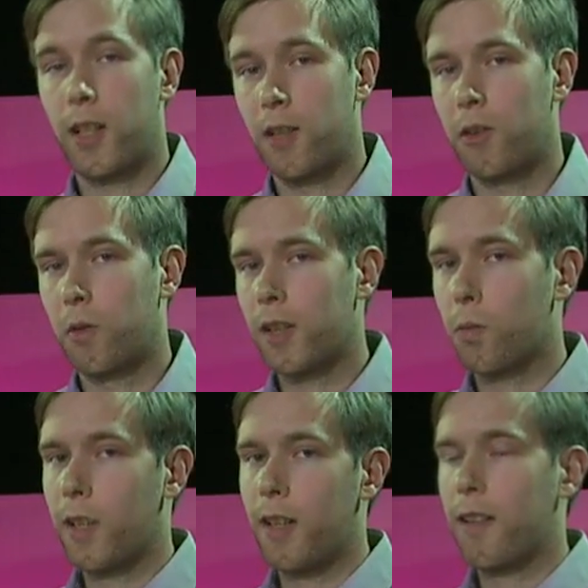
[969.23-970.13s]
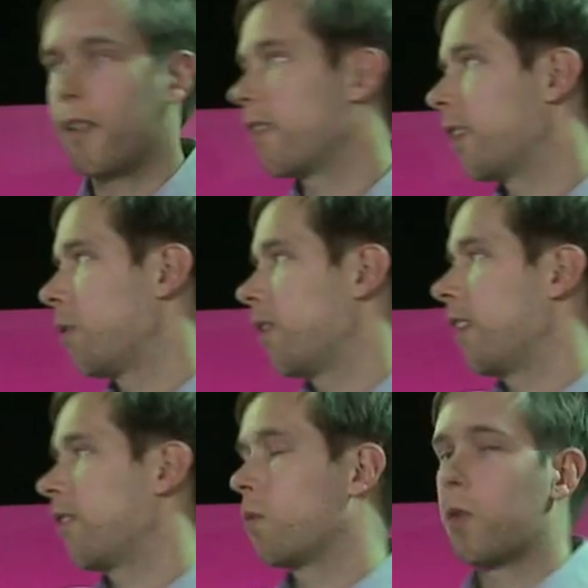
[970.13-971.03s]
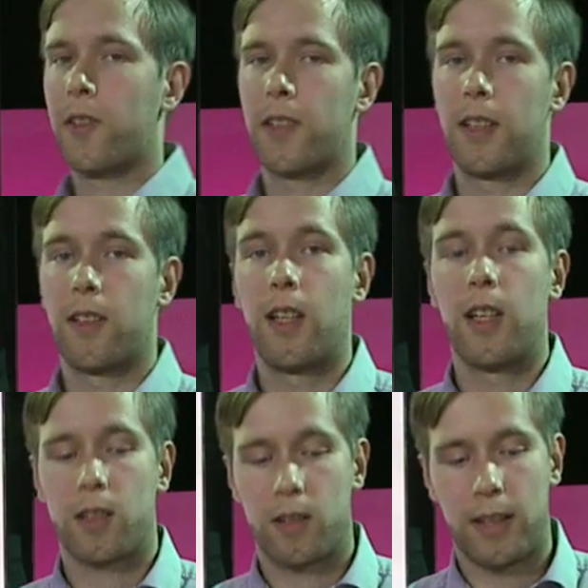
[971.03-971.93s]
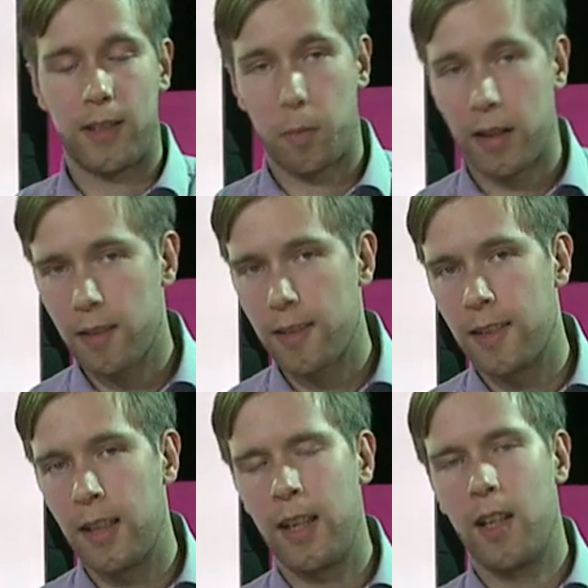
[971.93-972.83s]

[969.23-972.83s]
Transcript: Why do you do that? Well, depreciation was an expense,